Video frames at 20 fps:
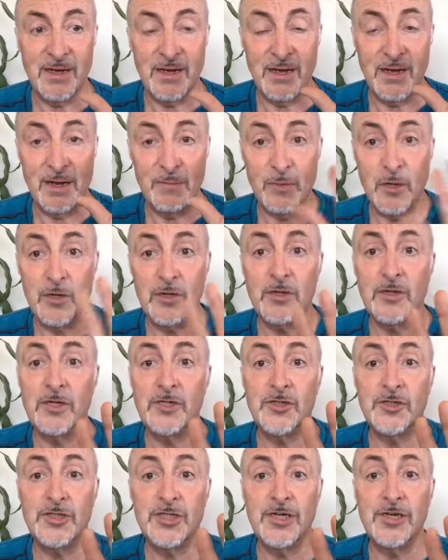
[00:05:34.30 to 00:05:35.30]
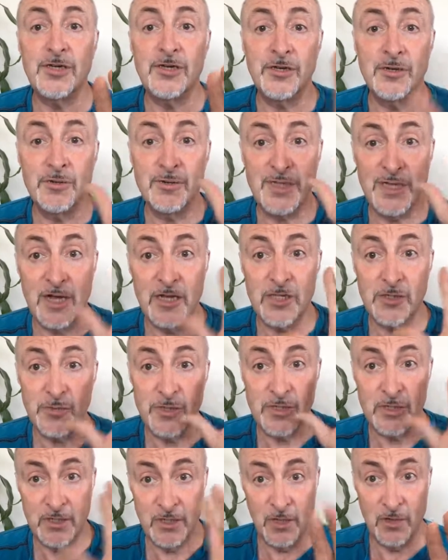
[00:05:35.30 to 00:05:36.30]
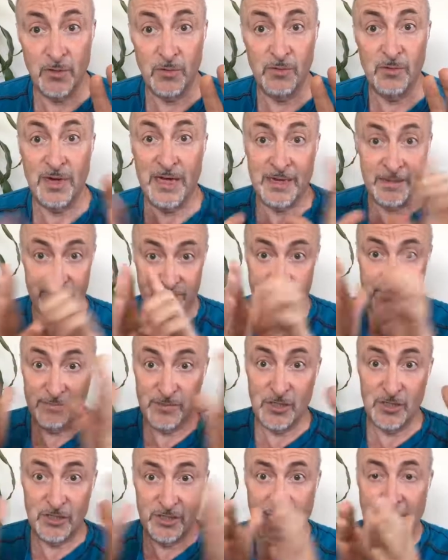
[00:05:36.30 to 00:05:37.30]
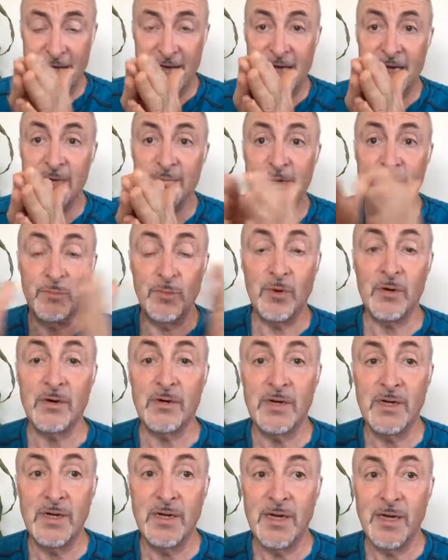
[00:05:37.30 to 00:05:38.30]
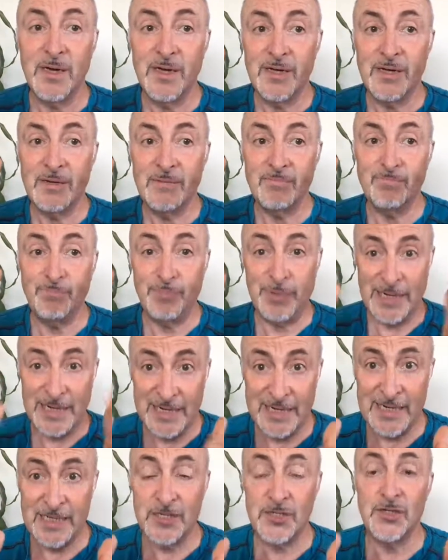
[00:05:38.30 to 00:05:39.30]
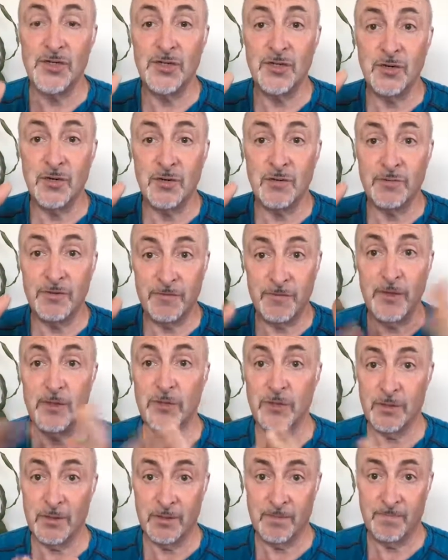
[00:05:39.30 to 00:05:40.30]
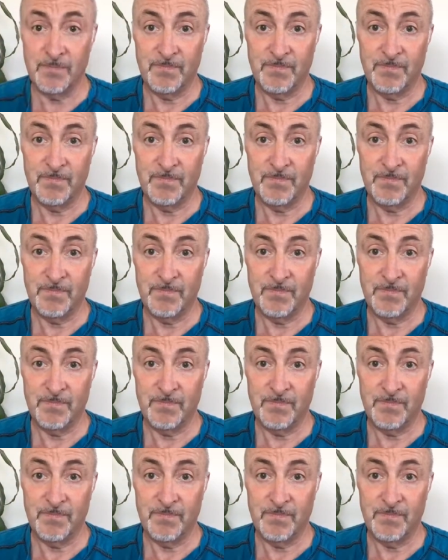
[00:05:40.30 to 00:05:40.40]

I'm not interested in you, the answer is no. Like, just add a bit more bluntness to your refusal.